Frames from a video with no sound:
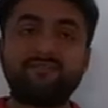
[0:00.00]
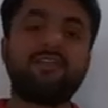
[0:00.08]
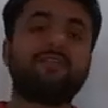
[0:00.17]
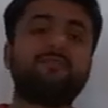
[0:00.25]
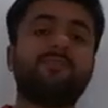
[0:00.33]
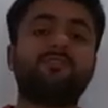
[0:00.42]

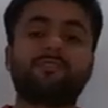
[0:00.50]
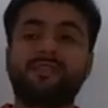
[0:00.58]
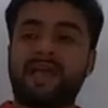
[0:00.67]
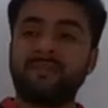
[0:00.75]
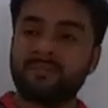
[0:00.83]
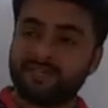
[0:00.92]
similar because
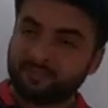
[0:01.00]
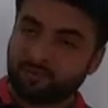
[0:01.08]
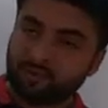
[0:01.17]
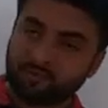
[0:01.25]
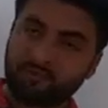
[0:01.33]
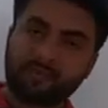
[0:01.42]
liability
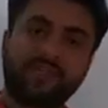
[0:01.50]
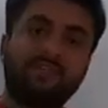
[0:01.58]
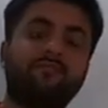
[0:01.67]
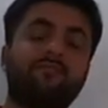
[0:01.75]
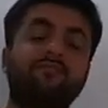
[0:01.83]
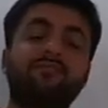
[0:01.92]
want to
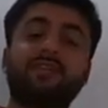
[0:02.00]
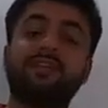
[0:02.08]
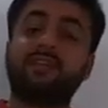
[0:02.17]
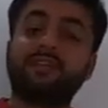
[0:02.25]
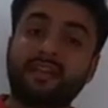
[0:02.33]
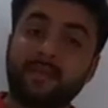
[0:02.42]
pay in future
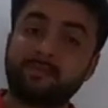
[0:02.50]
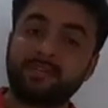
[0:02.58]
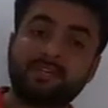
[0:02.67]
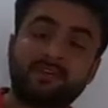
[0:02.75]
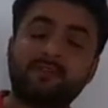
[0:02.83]
and capital